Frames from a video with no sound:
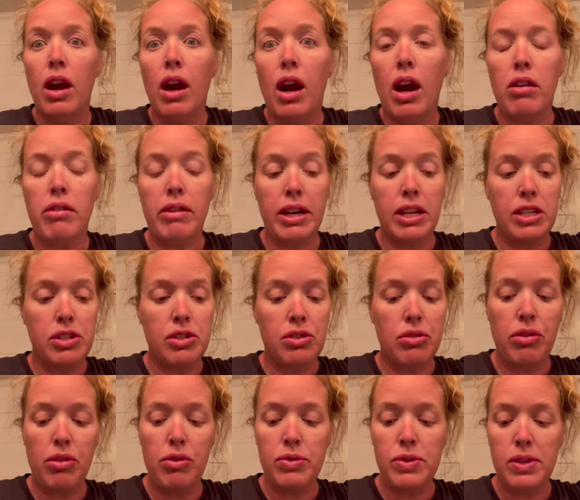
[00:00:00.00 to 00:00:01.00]
All right, so
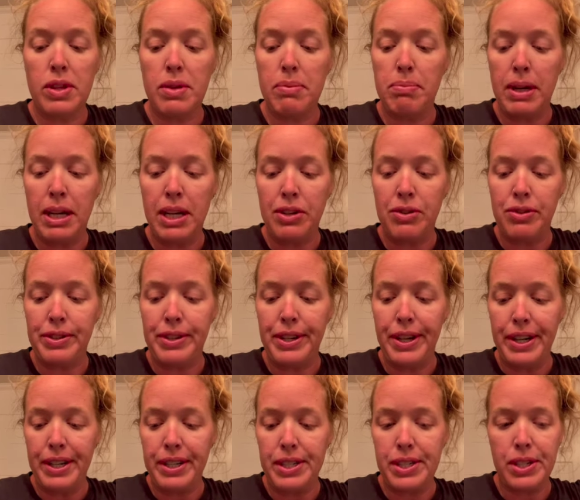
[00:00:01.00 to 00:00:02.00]
those are the mandarin
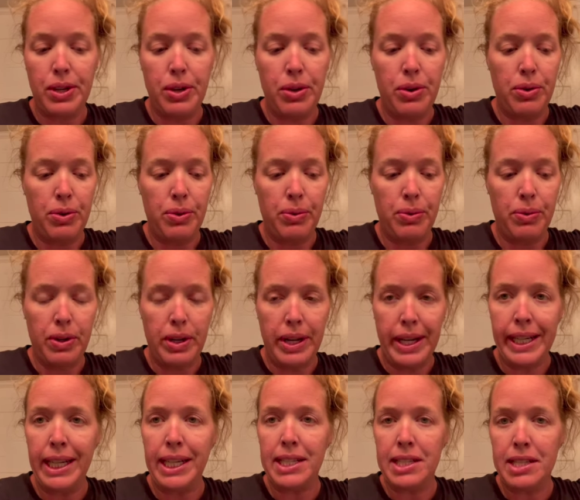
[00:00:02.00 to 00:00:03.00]
ducks. So
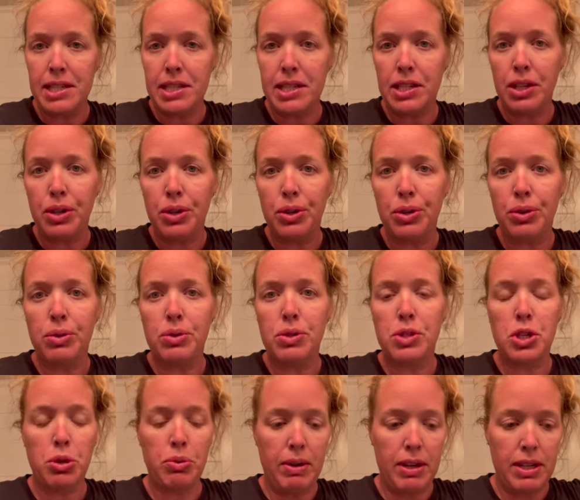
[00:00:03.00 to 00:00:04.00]
again, still
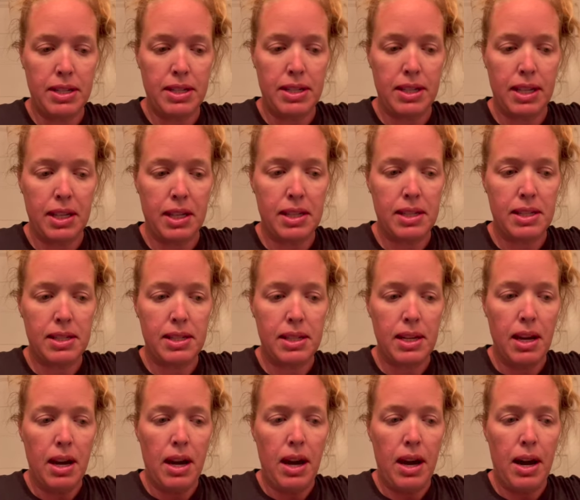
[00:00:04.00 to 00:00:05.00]
2 out of 6,
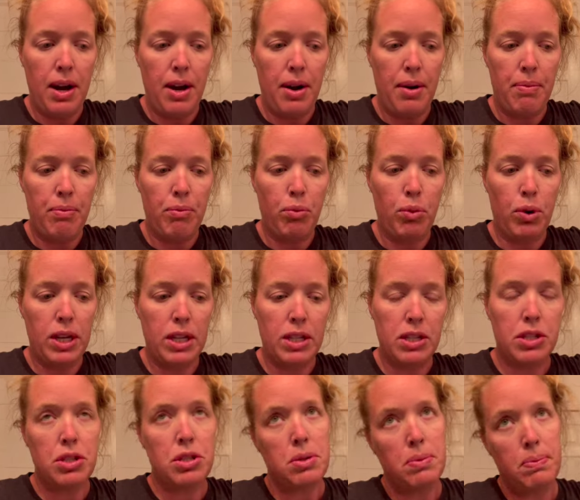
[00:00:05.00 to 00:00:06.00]

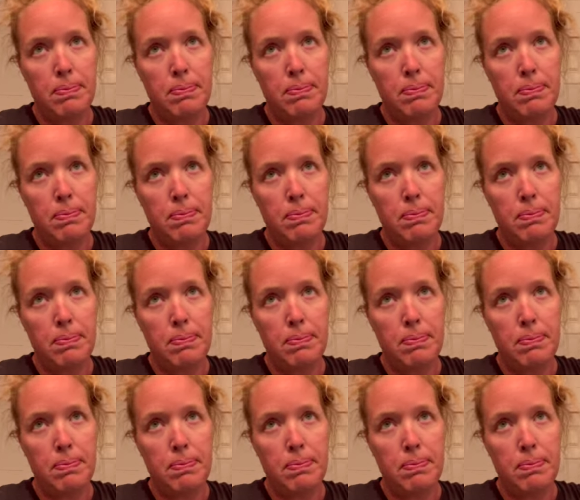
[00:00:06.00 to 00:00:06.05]
which